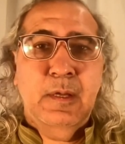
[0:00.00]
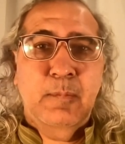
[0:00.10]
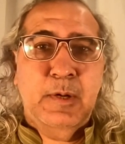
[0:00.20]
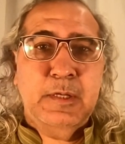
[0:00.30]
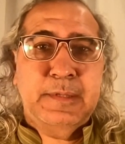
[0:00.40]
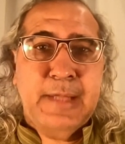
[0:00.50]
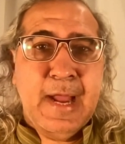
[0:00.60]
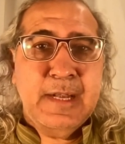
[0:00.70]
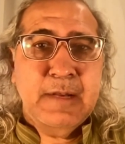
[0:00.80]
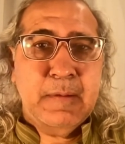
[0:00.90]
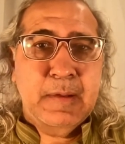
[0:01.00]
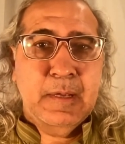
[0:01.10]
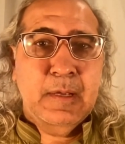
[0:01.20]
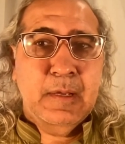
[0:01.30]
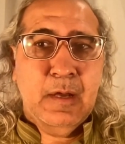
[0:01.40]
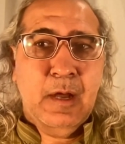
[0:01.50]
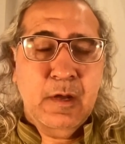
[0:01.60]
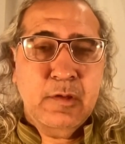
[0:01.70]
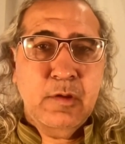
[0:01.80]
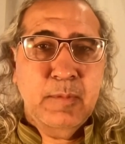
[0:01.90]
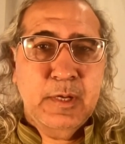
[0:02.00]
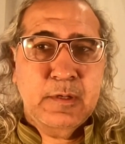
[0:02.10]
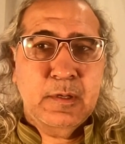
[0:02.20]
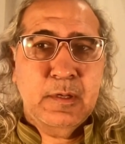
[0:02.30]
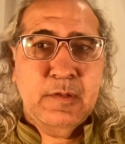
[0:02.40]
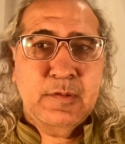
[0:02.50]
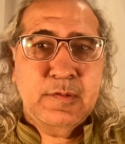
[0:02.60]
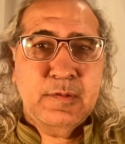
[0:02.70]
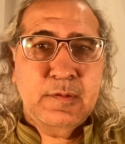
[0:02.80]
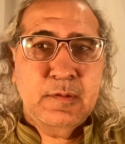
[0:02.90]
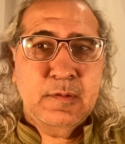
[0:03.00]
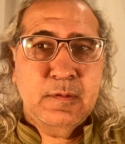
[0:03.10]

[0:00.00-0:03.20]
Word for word: But that argument is